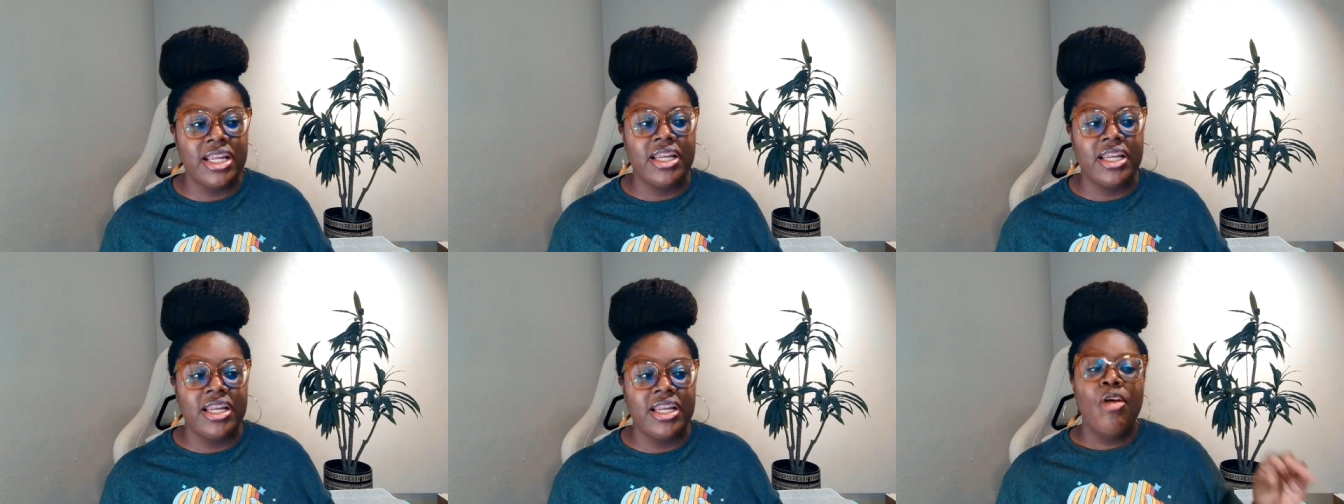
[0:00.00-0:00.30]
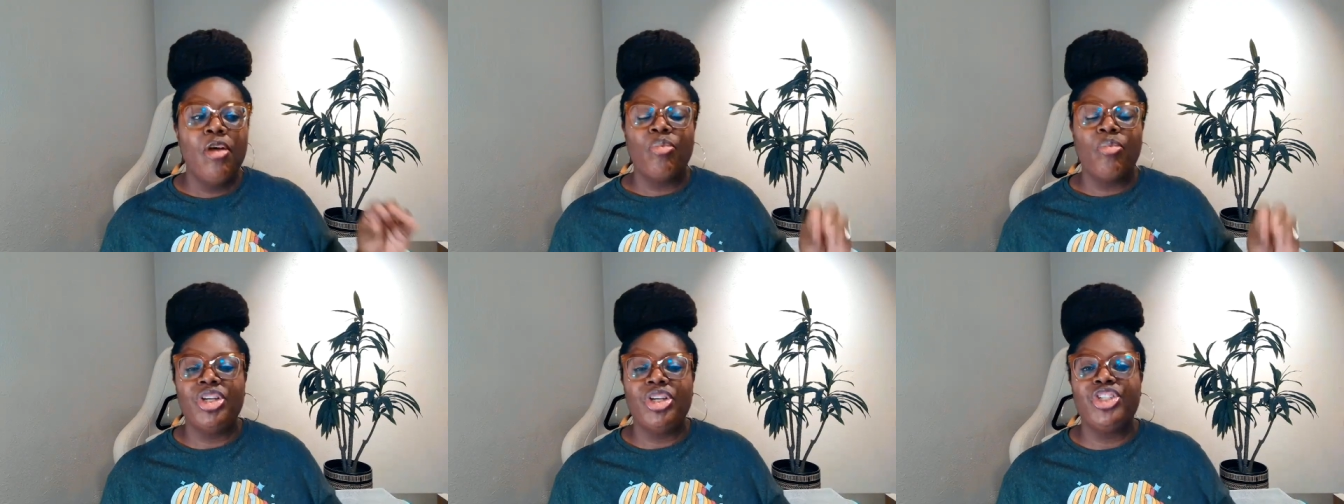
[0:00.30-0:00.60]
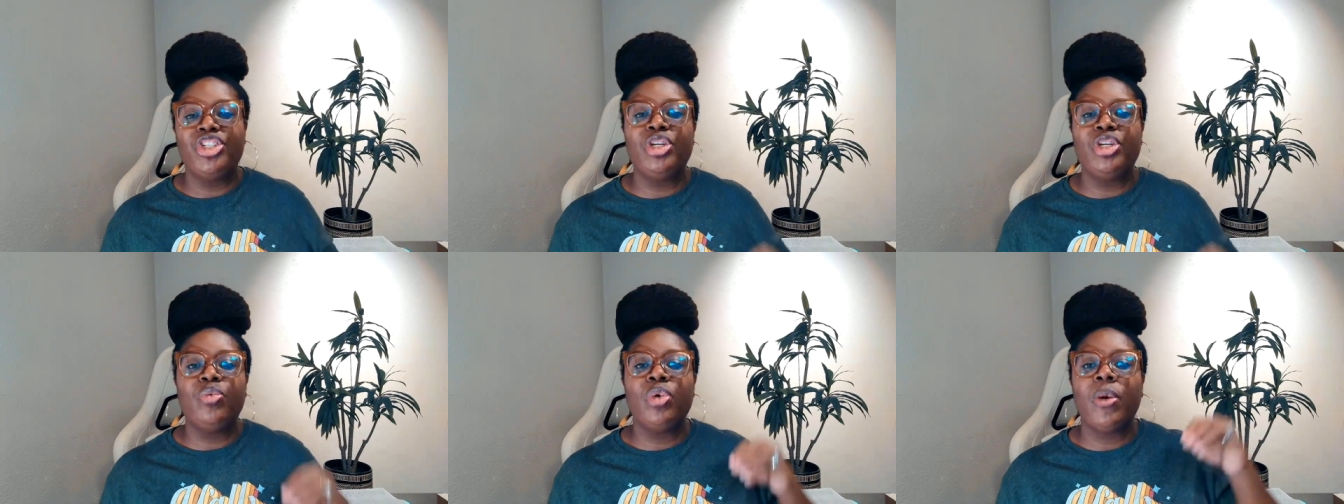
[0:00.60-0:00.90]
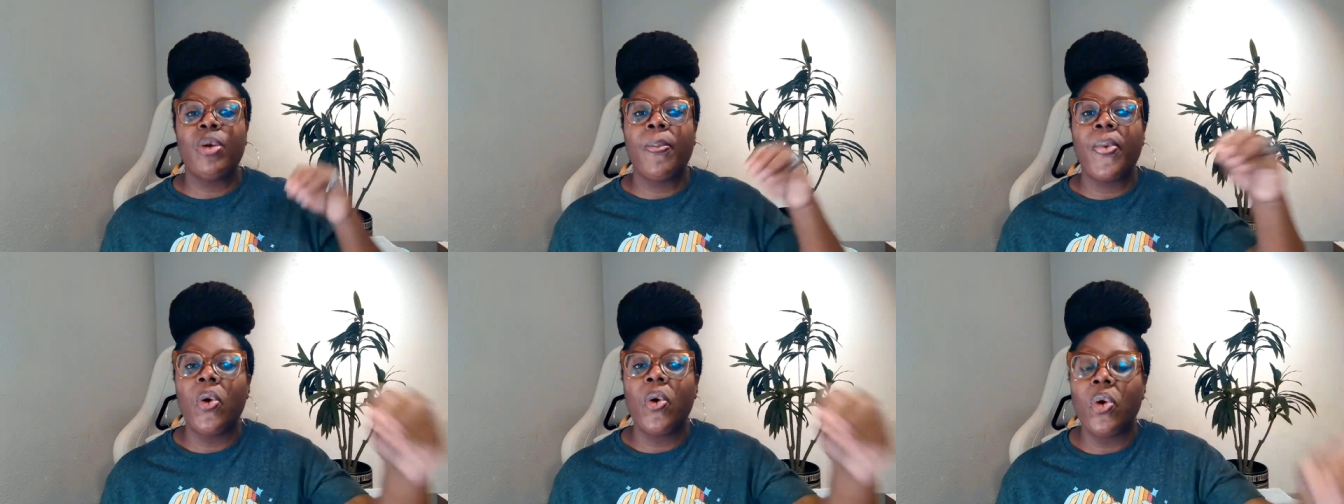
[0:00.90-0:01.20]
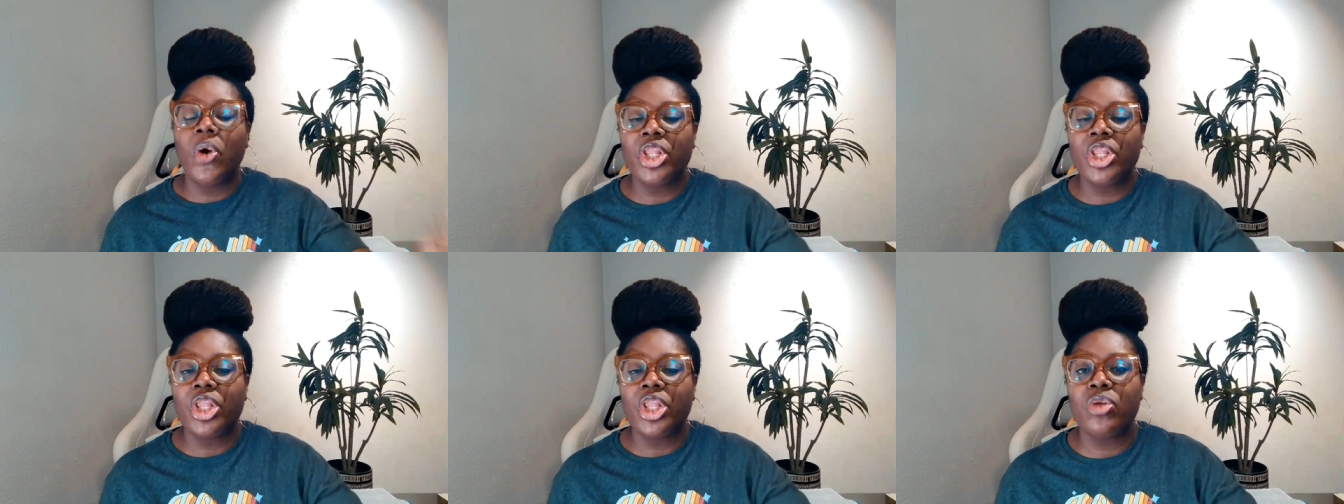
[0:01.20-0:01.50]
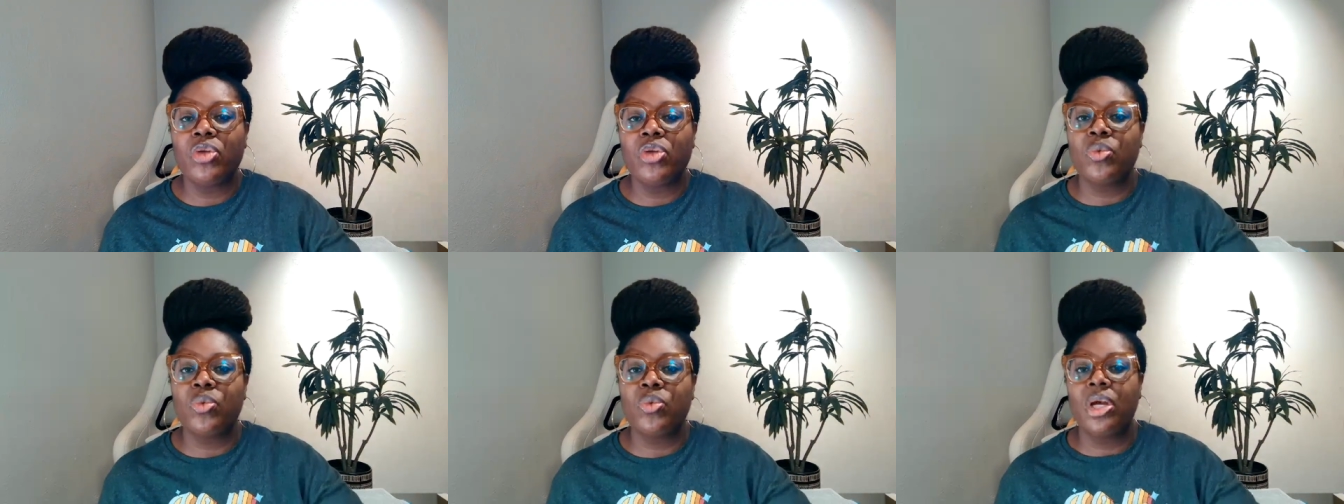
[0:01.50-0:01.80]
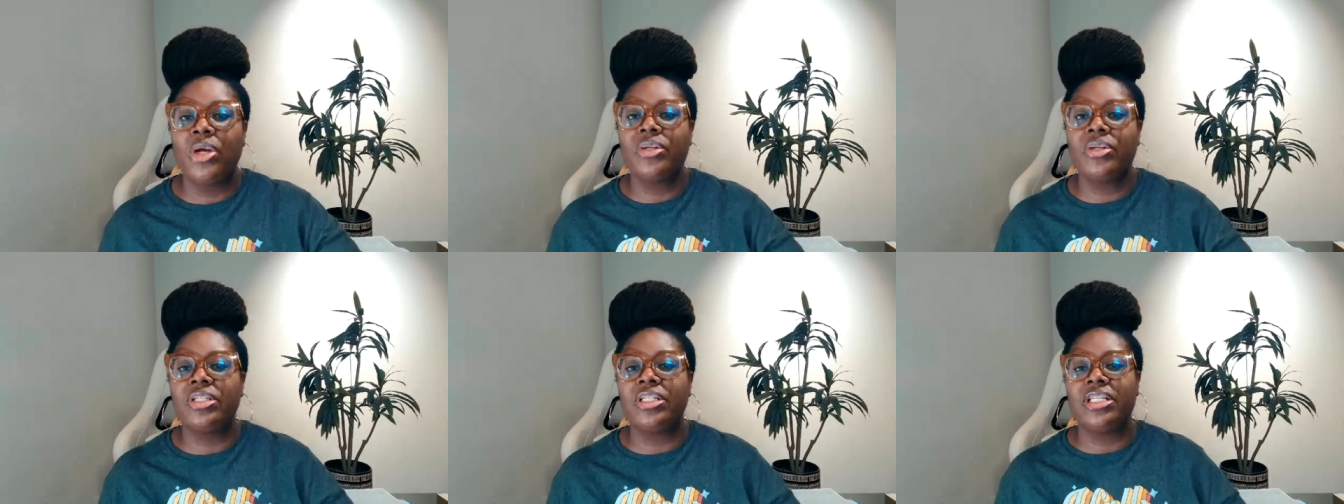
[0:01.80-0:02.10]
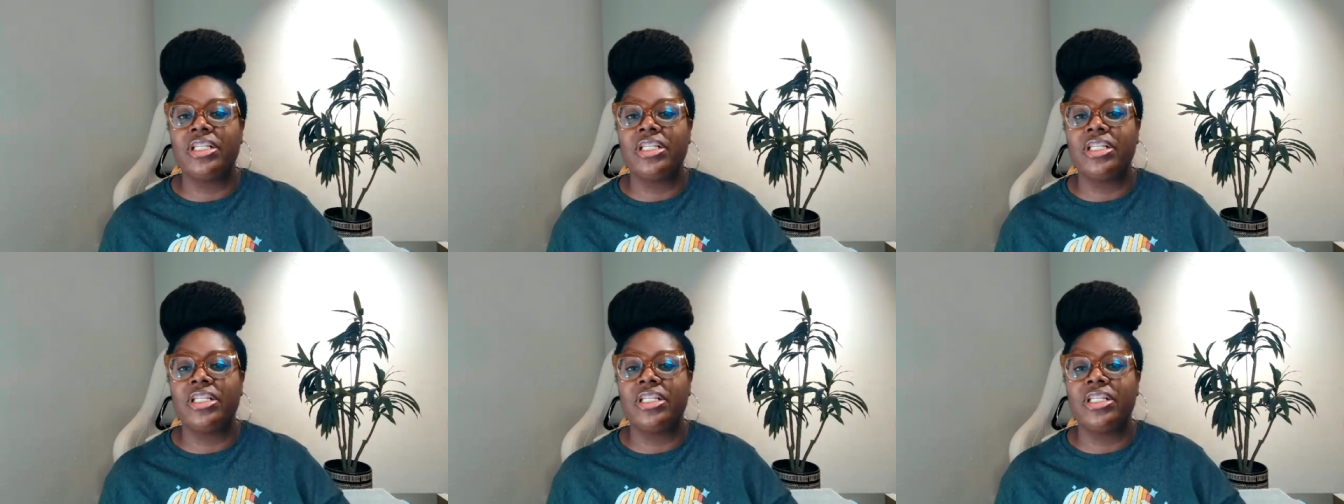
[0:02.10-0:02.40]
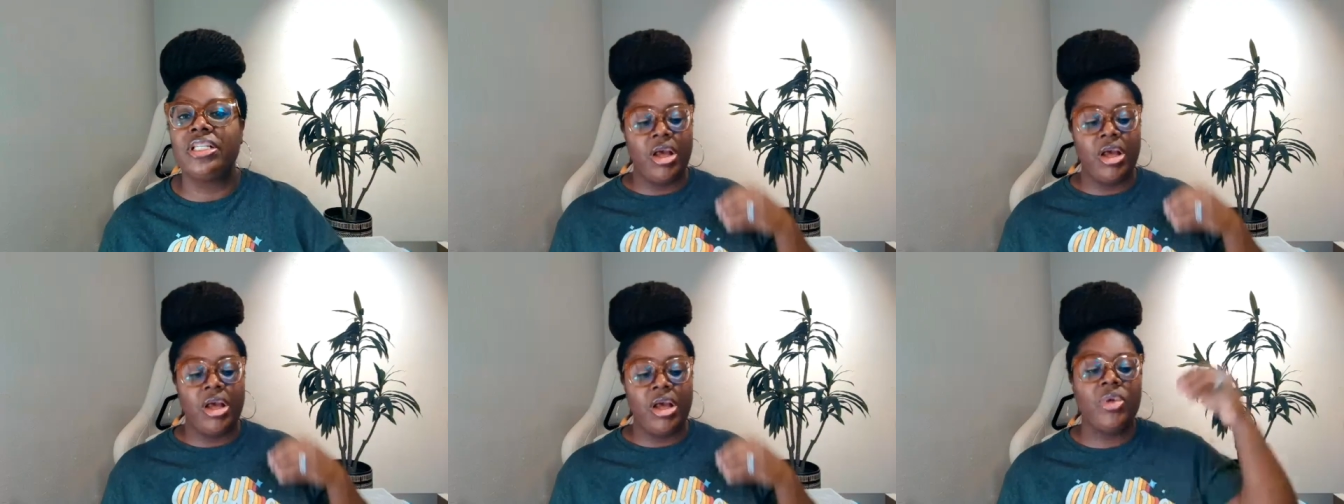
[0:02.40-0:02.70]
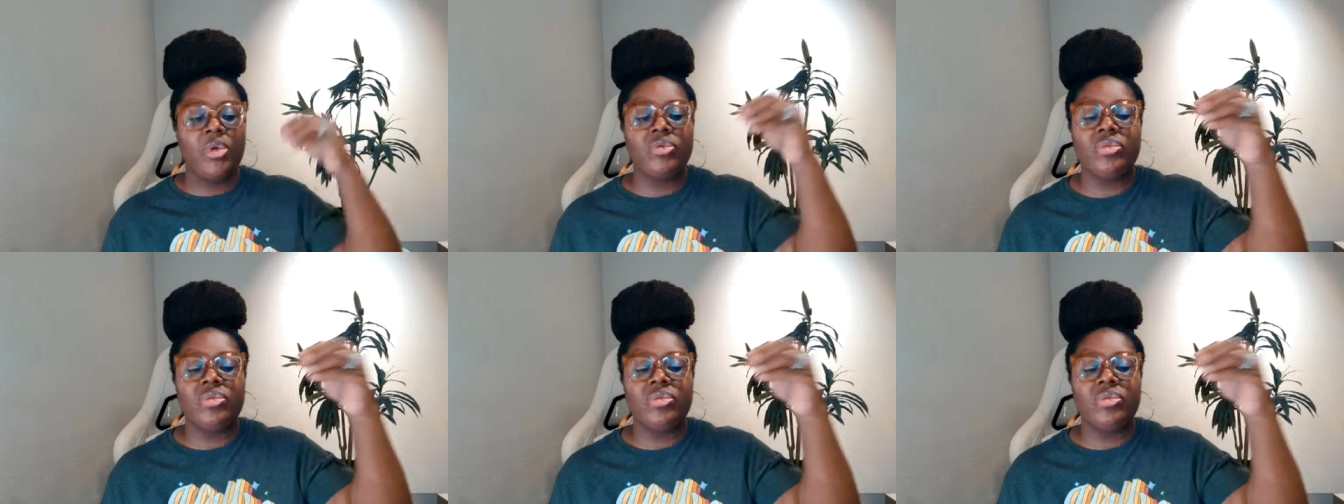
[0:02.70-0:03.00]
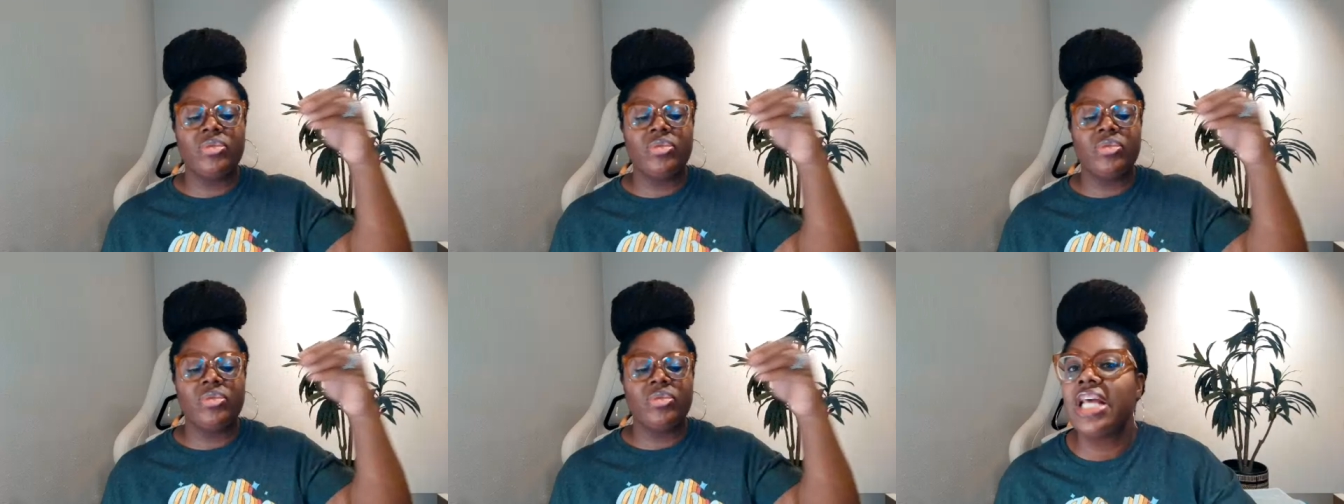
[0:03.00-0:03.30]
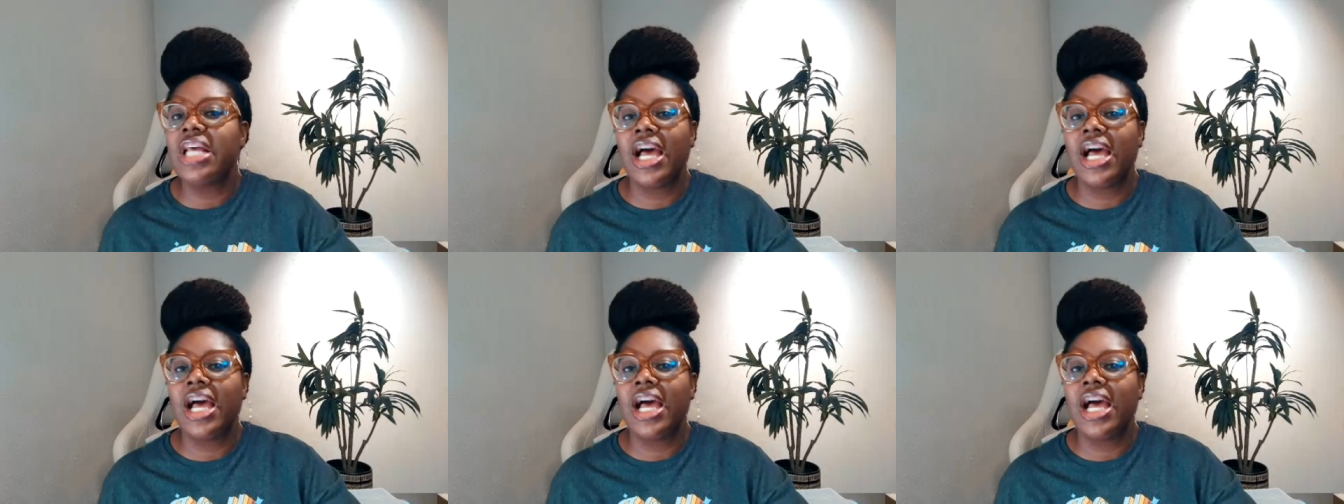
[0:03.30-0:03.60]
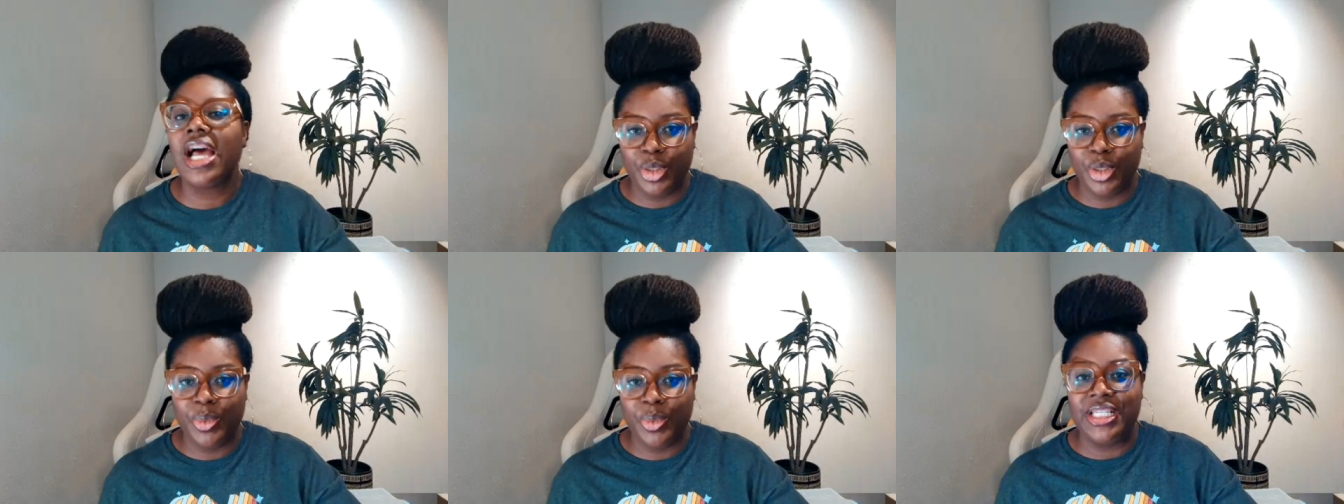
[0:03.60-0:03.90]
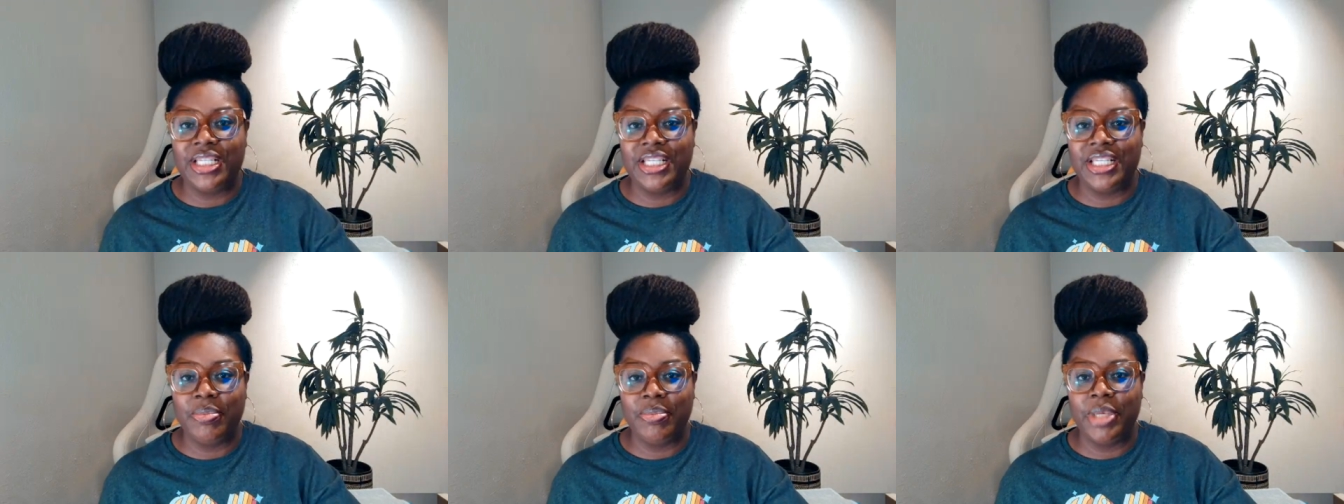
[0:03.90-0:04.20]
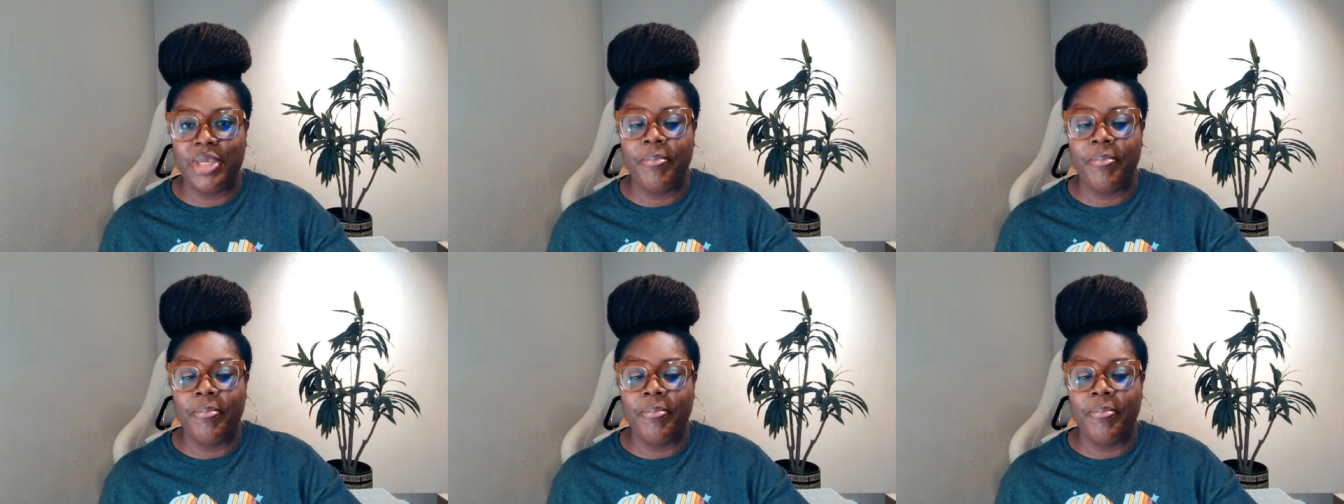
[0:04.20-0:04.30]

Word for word: But she would pour those words into me almost every time she would see me.